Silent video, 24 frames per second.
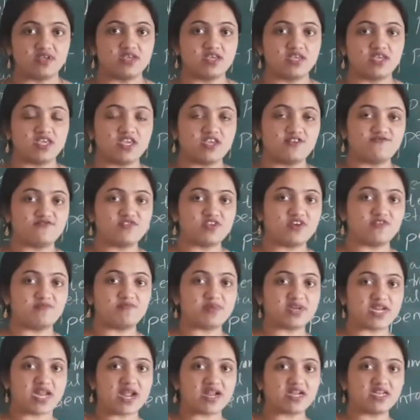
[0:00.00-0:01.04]
If the
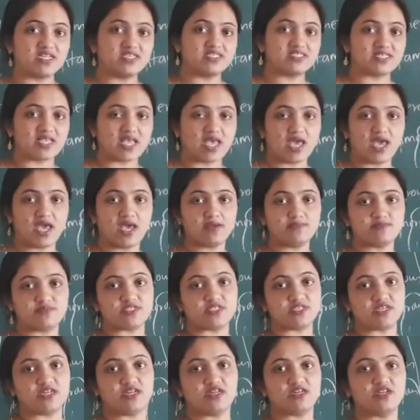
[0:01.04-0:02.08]
bract is
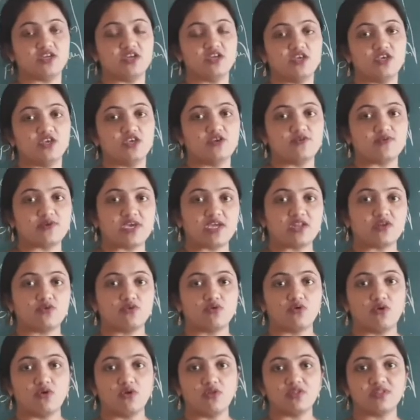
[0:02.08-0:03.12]
absent, you can
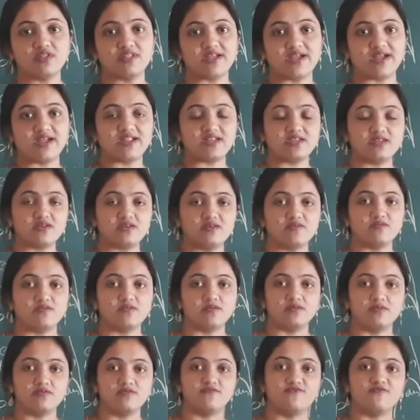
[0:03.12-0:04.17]
call that
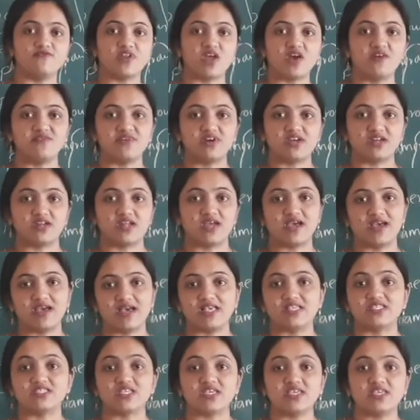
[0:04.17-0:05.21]
flower as
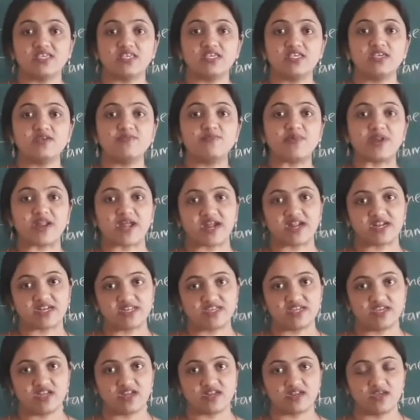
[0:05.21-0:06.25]

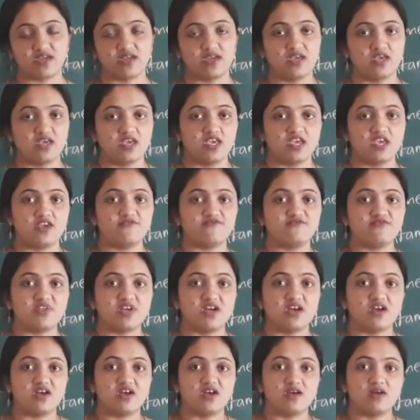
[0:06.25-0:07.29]
ebracteate. If
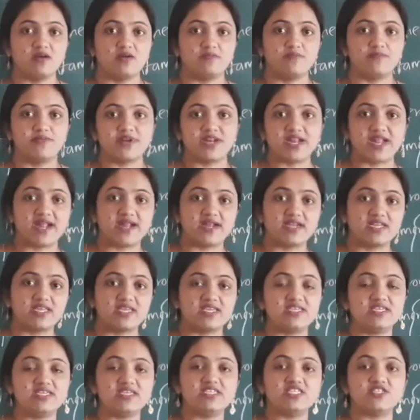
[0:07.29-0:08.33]
the bract
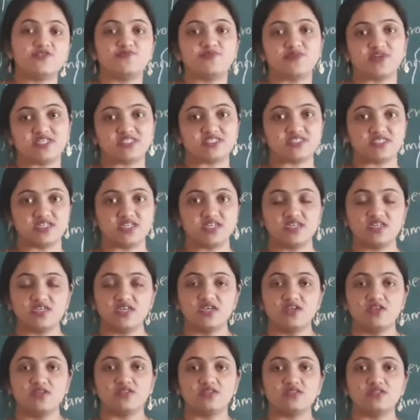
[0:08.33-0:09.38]
is present,
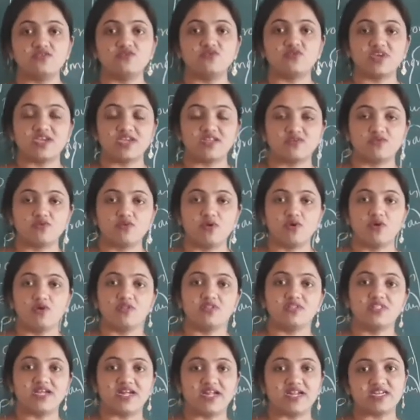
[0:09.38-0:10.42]
you can call
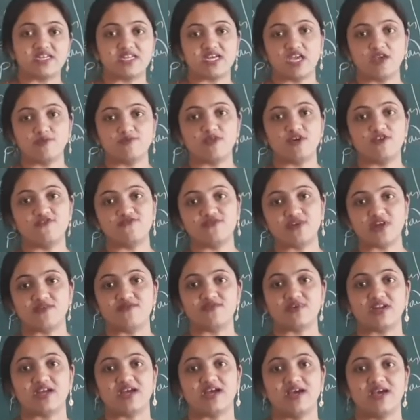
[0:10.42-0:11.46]
that type of flower
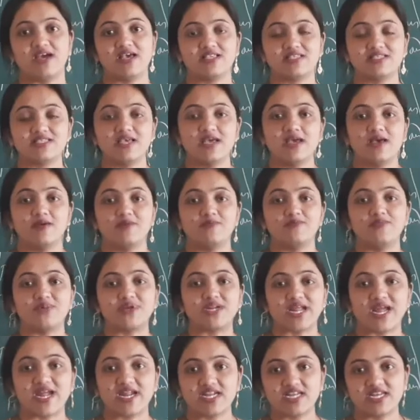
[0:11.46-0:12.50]
as
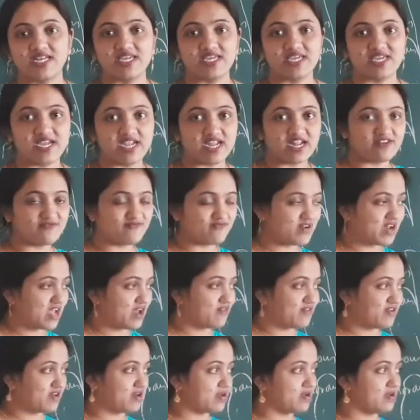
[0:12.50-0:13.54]
bracteate
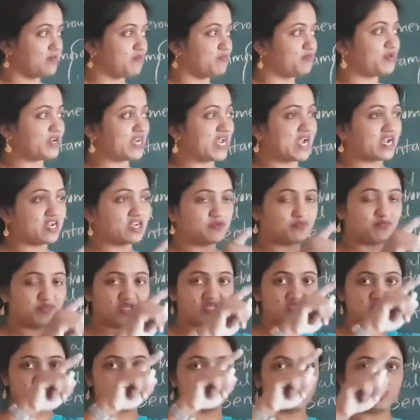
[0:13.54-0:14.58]
flower. Bract means,
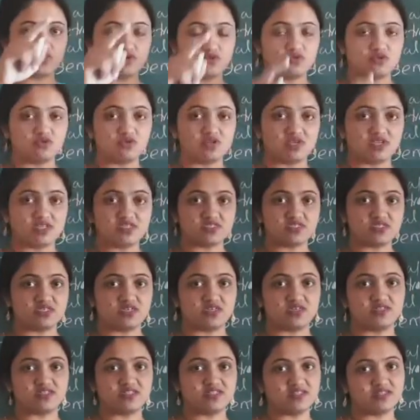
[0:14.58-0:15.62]
don't
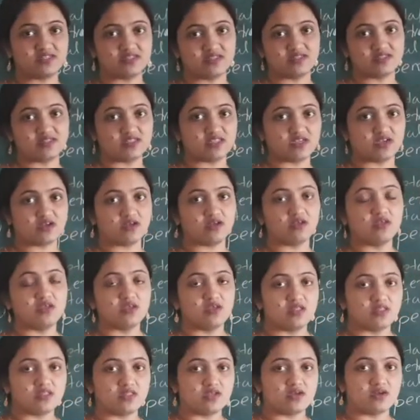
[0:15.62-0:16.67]
consider
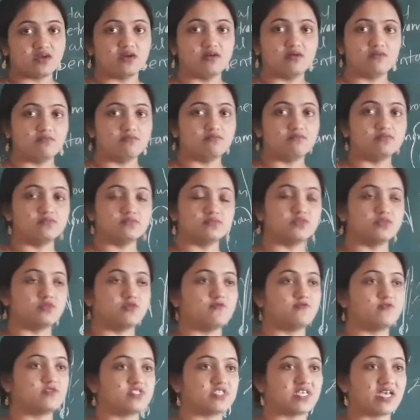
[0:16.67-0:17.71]
the
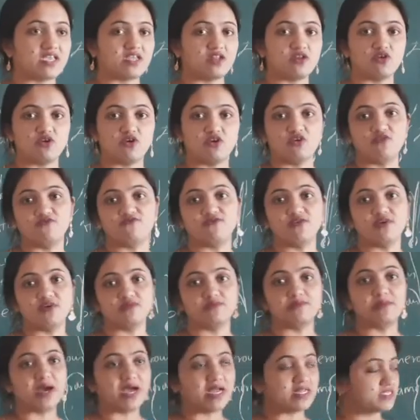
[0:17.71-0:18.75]
sign of
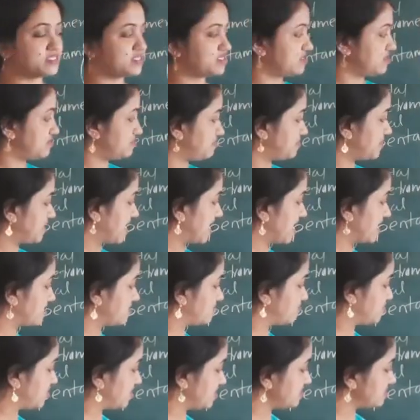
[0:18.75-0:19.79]
maths. Bract
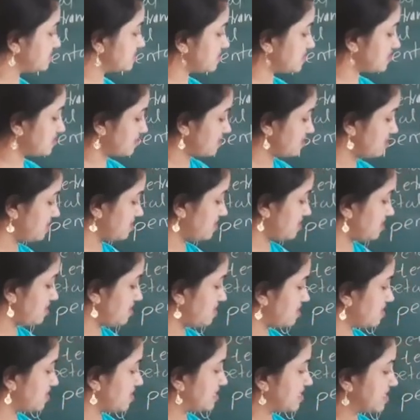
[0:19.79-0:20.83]
means
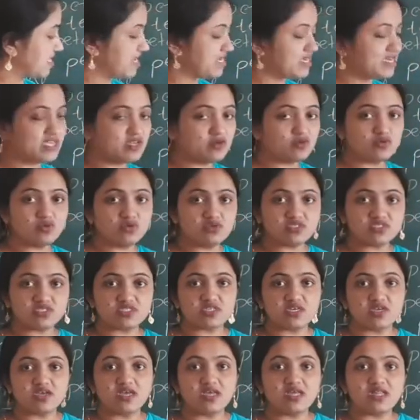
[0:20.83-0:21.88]
a reduced
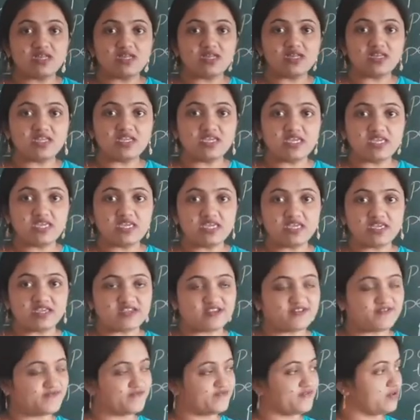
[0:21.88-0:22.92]

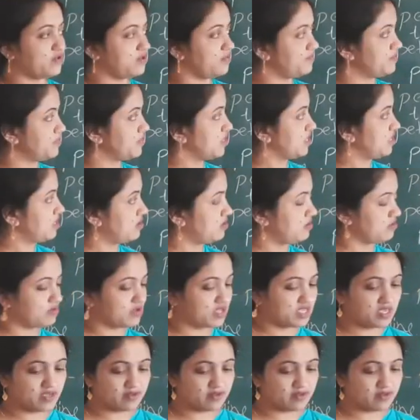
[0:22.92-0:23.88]
leaf. Okay.